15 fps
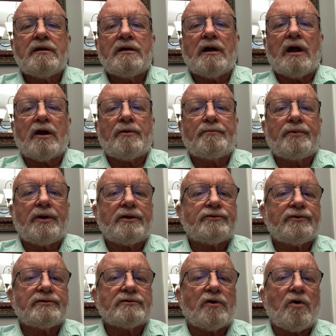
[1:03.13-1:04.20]
Our
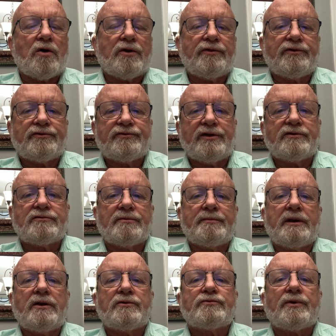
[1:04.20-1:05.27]
compressor is the heart of the system.
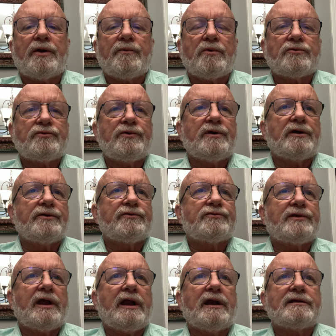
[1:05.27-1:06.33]
Here's what I want you to
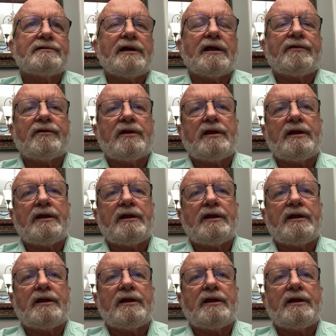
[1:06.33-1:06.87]
understand is that